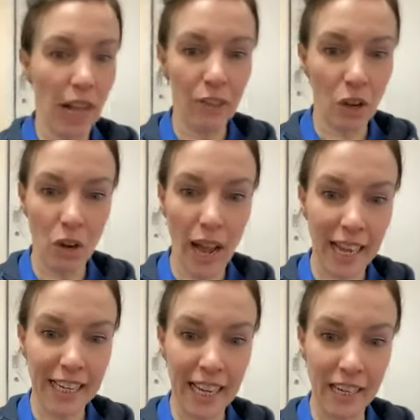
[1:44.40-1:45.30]
I know,
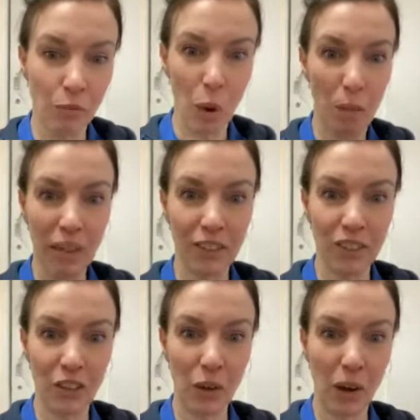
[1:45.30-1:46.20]
Hayley, what am I going
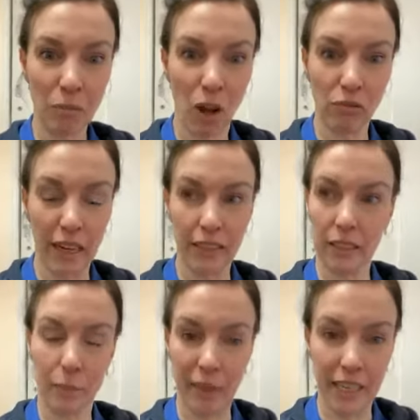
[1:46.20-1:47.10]
to do? I'm not ready
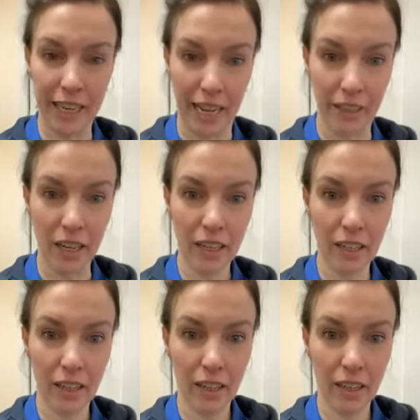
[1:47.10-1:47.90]
to be a nana.